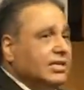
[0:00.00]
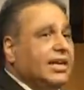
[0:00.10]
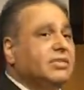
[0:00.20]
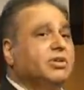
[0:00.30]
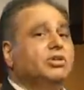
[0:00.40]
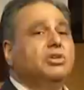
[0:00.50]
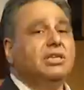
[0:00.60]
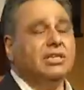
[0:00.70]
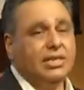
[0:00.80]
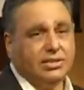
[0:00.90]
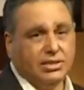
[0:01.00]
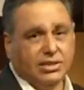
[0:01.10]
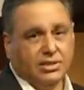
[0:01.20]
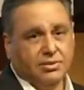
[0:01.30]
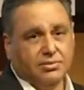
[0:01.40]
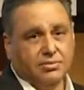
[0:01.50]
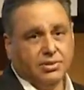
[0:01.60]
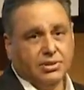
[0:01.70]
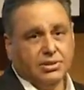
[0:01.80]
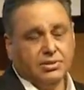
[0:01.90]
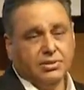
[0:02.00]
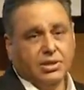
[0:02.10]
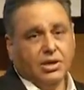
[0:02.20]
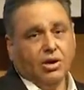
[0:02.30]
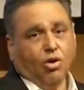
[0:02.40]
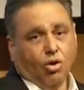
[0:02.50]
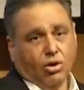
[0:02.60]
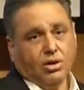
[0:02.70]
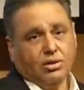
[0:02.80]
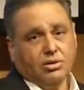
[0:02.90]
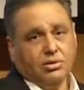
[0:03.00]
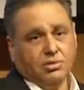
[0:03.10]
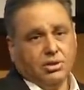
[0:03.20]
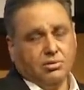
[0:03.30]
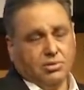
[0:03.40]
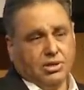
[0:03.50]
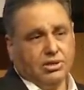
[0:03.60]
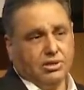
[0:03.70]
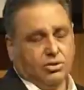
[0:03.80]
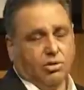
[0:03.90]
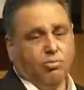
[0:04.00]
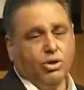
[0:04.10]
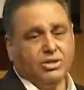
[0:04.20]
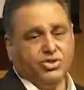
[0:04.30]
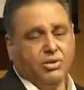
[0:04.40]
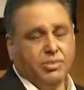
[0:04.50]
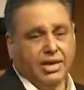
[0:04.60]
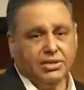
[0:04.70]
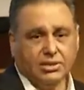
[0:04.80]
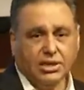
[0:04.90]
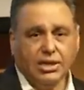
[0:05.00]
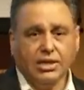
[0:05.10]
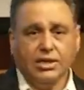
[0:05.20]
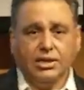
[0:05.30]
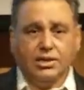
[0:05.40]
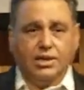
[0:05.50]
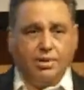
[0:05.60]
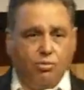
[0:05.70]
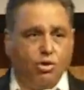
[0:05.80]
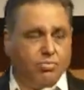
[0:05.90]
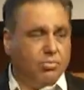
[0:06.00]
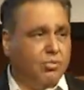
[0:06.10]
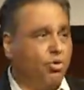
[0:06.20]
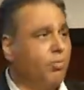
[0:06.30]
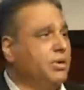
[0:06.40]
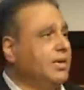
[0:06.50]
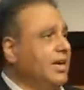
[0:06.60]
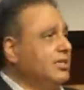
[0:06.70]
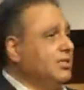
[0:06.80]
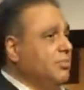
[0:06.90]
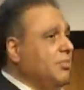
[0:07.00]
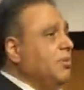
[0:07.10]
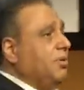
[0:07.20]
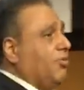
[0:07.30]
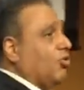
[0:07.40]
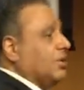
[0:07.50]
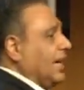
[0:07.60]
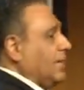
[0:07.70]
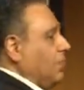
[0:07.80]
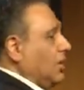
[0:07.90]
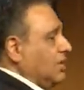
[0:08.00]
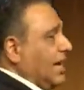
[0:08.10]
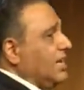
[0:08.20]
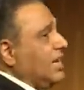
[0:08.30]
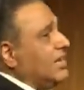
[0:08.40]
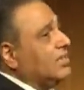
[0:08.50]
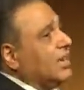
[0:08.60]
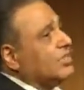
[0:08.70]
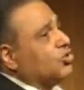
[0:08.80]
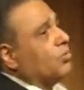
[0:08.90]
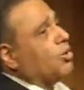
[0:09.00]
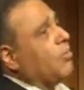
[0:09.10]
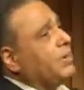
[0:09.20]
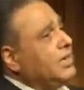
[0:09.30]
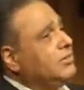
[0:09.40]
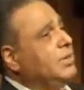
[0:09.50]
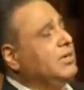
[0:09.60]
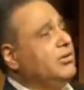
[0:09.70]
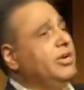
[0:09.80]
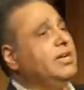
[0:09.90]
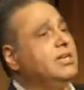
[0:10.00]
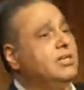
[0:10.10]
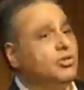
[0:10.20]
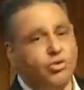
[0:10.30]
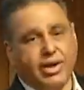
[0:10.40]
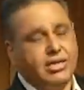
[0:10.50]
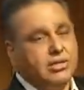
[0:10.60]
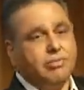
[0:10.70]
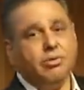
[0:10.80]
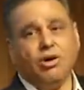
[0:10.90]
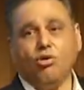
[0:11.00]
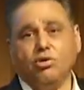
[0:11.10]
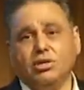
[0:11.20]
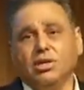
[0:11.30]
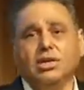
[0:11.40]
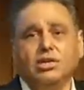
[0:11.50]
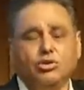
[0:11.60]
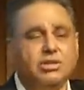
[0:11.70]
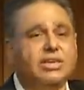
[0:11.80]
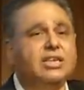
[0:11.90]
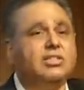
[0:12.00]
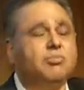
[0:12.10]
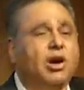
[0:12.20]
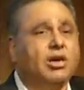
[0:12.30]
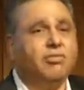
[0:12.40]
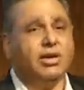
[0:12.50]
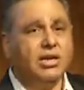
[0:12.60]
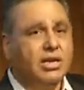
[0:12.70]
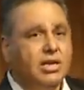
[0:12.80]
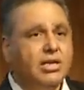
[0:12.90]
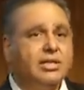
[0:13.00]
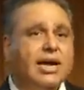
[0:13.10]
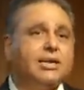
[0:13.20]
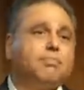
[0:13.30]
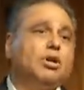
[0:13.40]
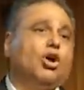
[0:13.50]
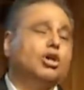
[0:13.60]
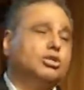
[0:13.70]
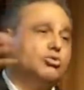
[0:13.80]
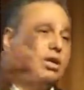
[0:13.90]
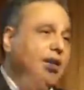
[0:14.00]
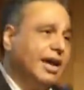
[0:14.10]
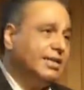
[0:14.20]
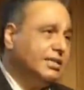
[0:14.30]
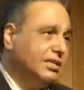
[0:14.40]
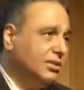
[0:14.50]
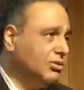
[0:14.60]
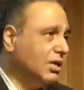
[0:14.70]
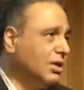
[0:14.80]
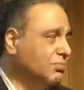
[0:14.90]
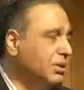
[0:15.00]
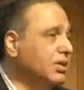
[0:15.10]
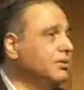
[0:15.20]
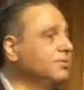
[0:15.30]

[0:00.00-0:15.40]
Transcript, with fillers: That's when you need an entity. Or, this is sort of more extreme case, a more appropriate case is maybe before that, because any intellectual property is being created, you're writing some code, you're designing some hardware, that belongs to the entity, to the company.